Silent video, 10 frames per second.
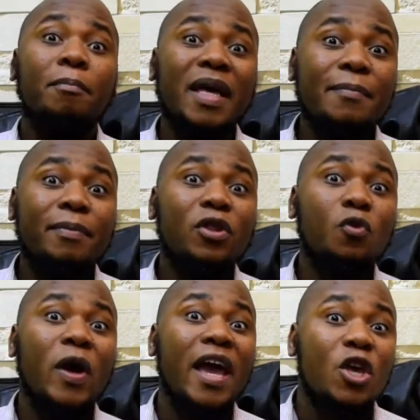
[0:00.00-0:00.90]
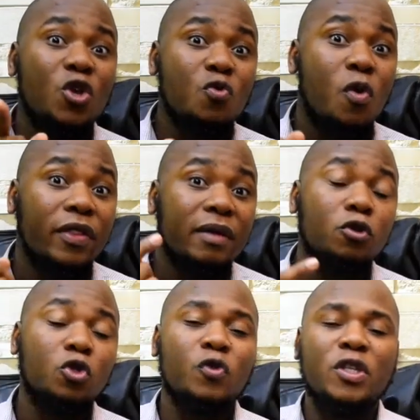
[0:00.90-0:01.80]
people the way you want them
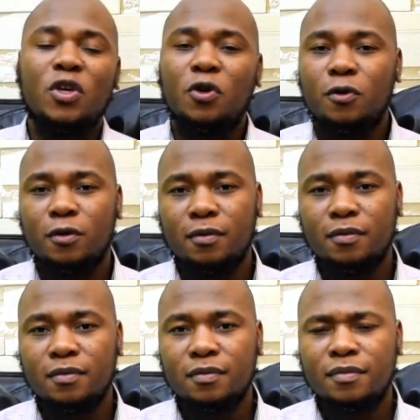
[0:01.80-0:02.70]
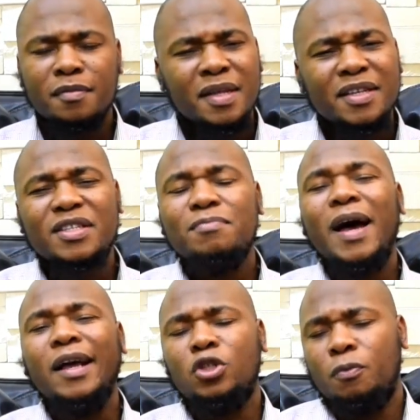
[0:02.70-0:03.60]
to treat you?
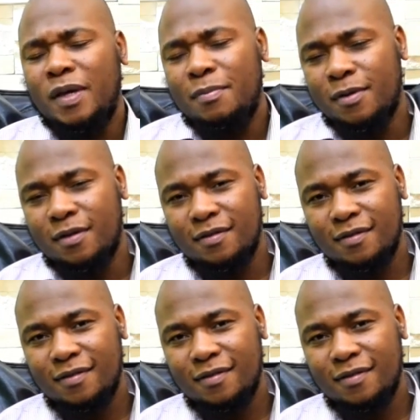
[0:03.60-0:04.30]
Smile to people.